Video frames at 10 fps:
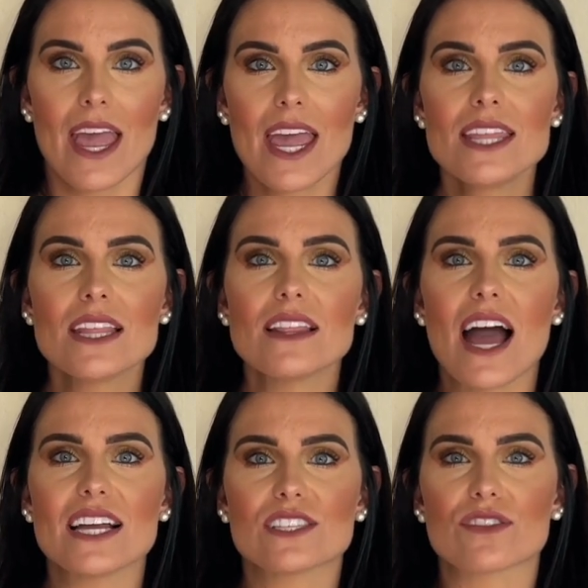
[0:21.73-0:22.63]
the
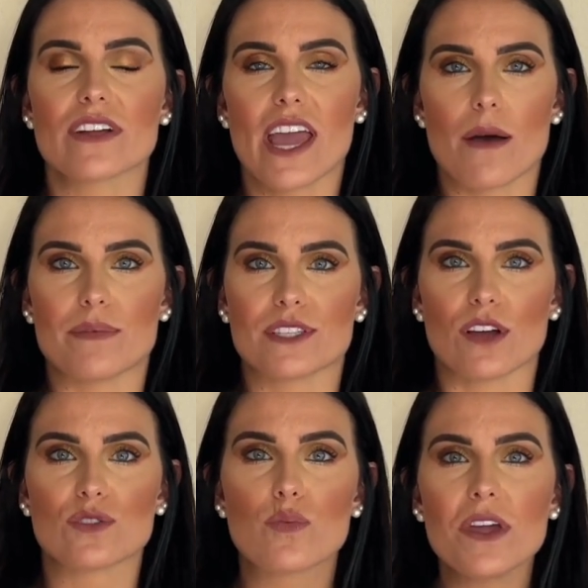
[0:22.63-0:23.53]
last 3
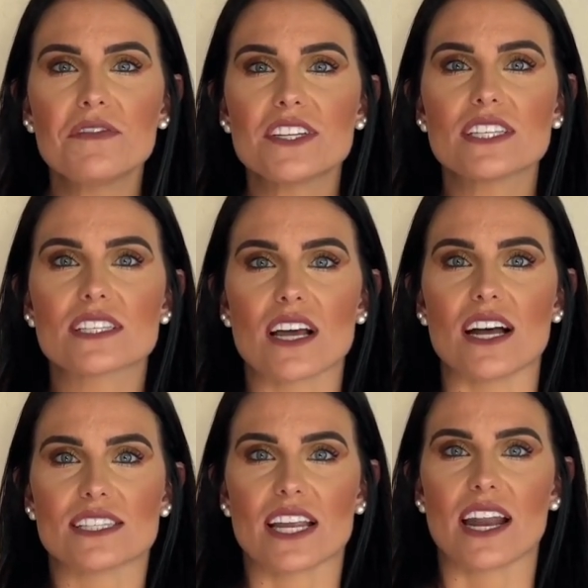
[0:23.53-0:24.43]
episodes, we've
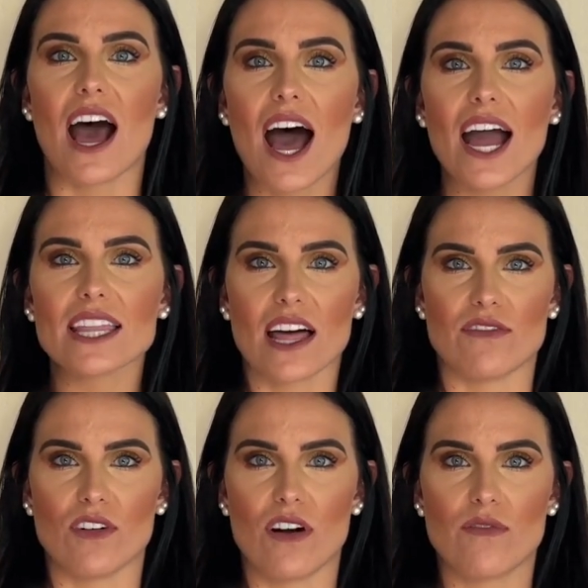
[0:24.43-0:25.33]
discussed at a high
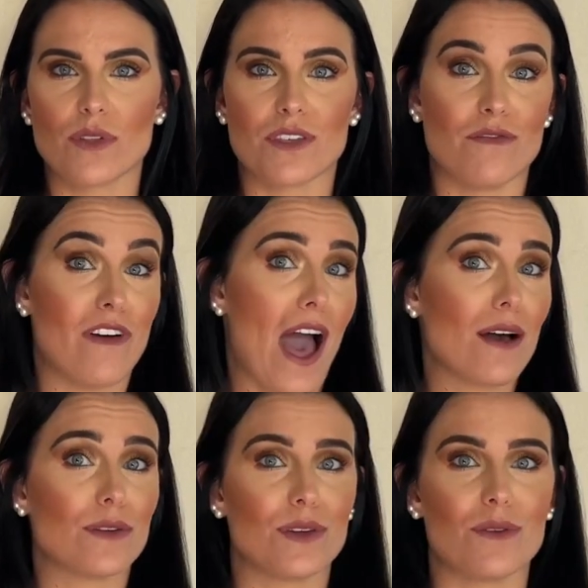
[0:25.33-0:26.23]
level of what the
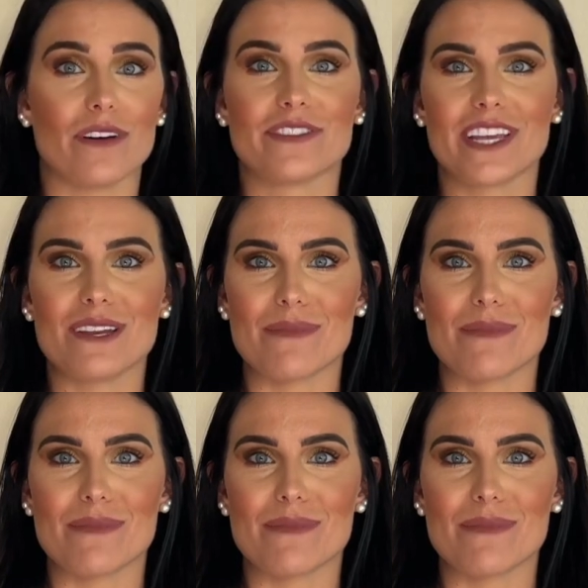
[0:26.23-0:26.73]
value of lean